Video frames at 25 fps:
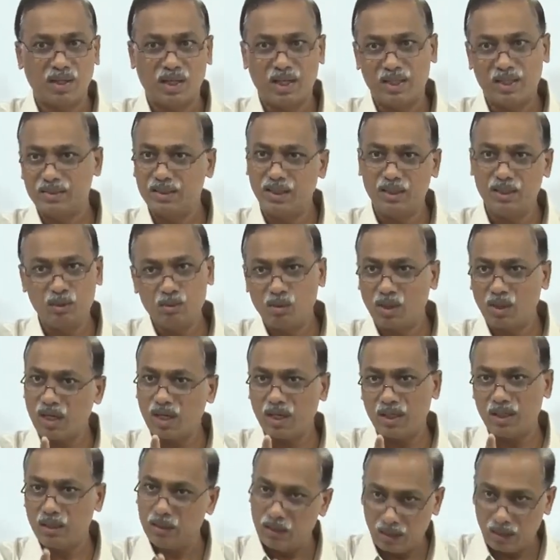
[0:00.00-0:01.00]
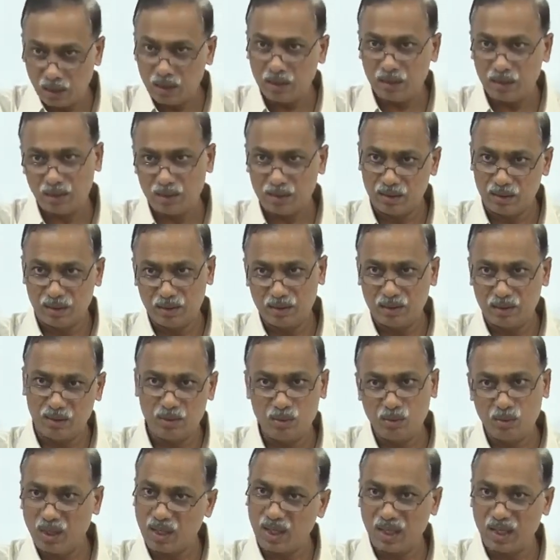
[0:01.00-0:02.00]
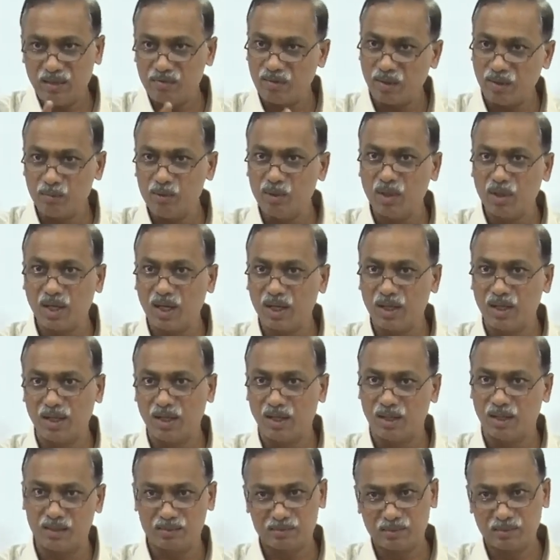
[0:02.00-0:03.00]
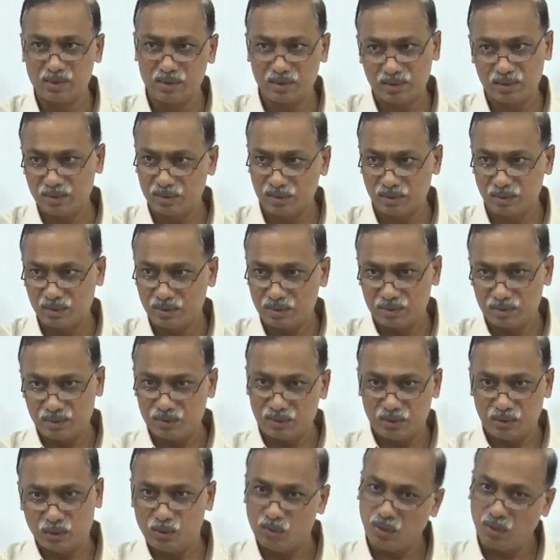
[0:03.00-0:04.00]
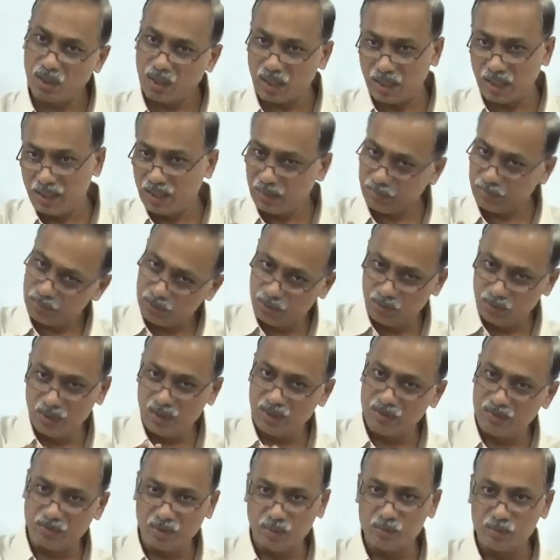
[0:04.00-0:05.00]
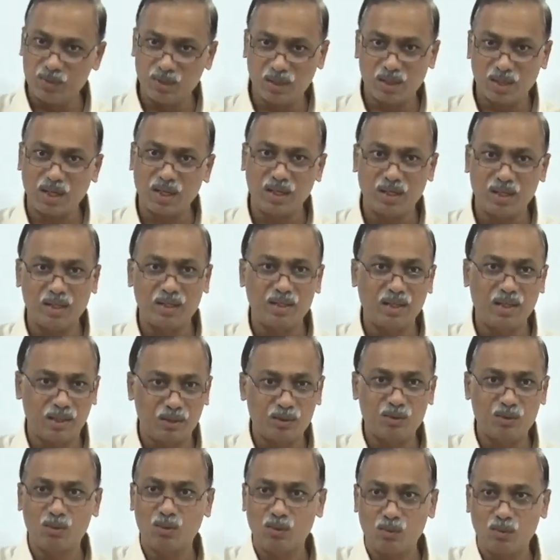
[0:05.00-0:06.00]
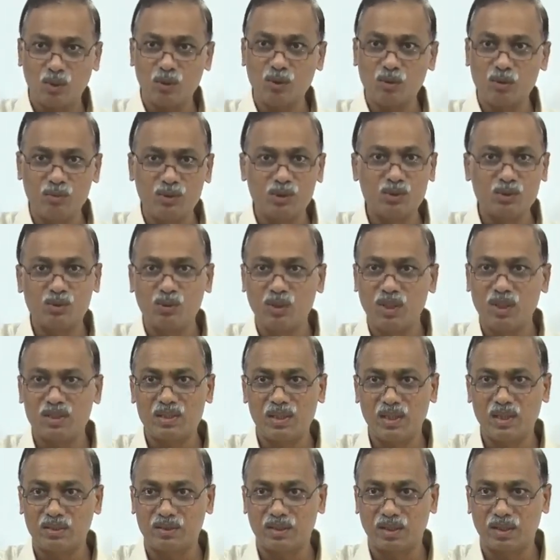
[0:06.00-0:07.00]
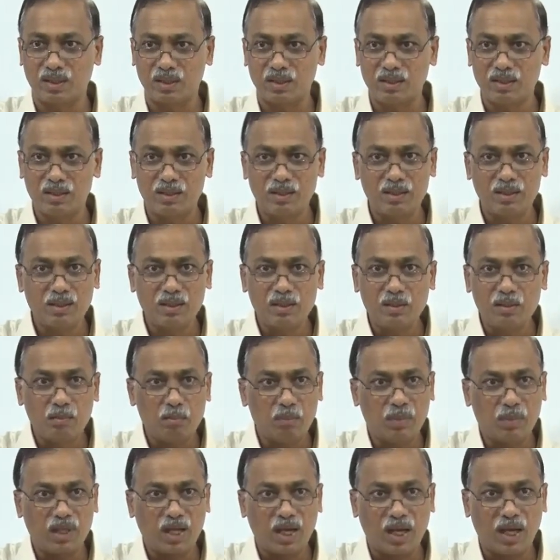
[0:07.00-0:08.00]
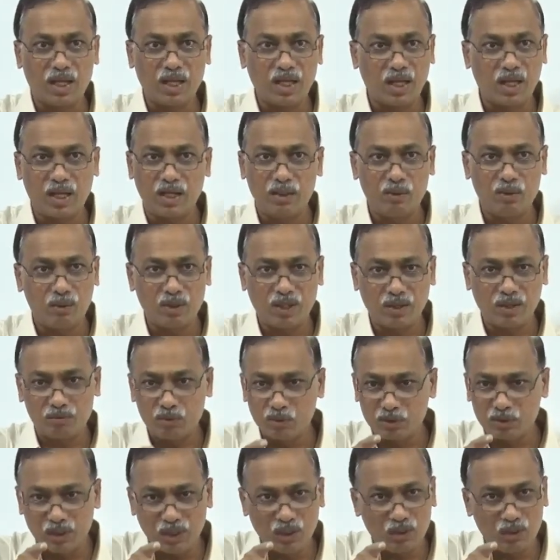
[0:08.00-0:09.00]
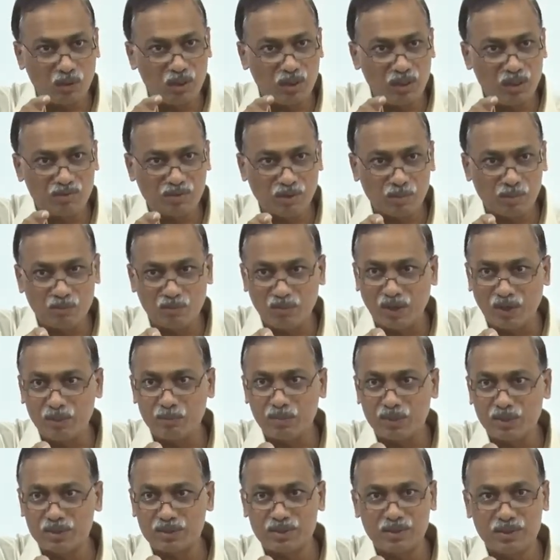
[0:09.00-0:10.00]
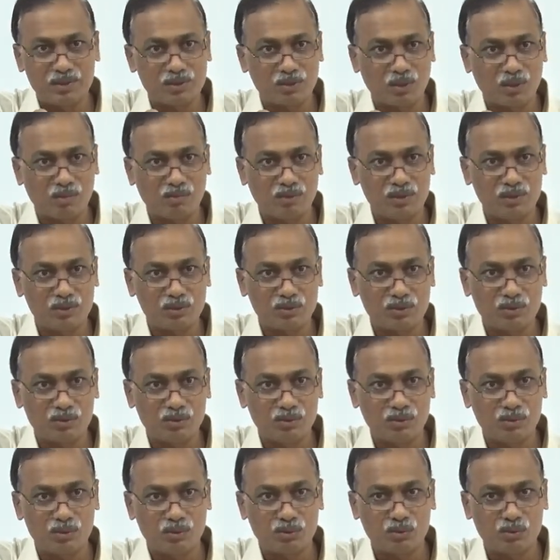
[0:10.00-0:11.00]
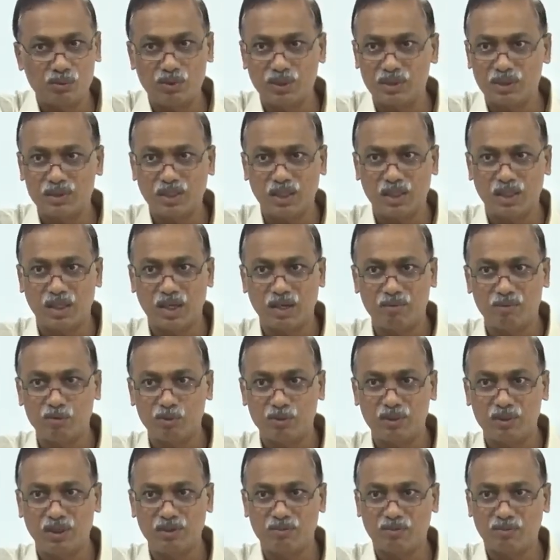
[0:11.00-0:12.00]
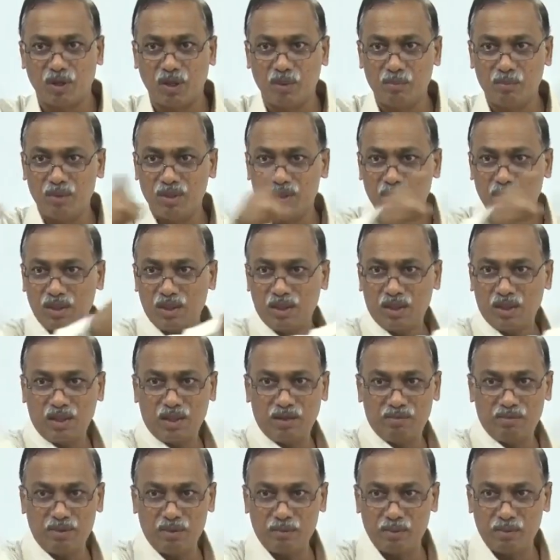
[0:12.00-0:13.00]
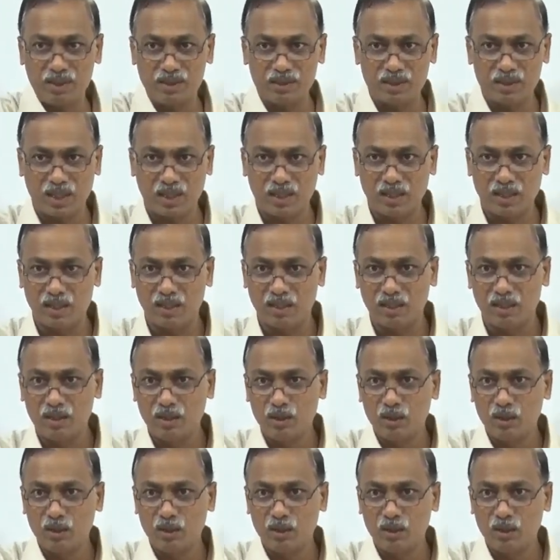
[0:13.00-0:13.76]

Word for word: I said, you are right, yeah, you are right from your angle. You are right absolutely from your angle that you don't want to miss two days lecture. But I, I do not have to think only from one person's or one stu student's angle, I have to think from everybody's angle.